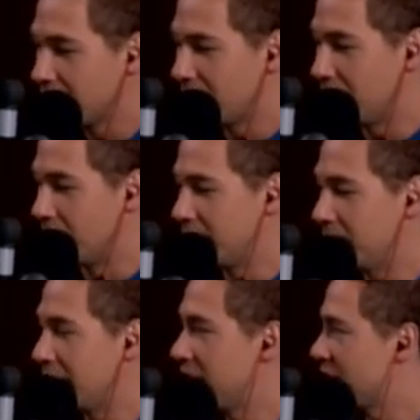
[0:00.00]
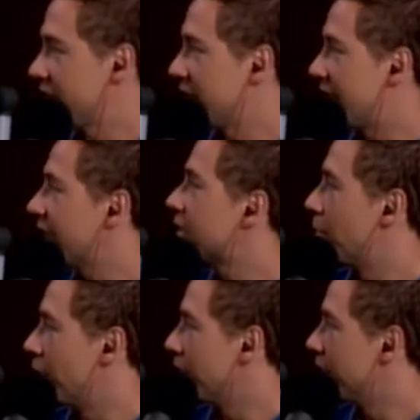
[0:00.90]
He wanted me just to kick the
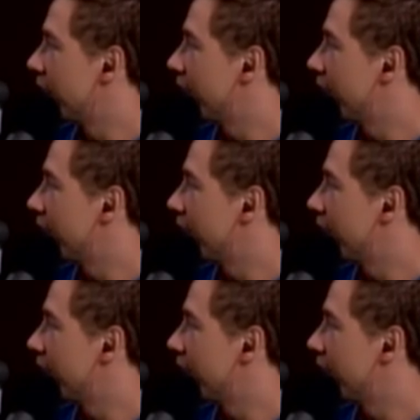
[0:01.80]
ball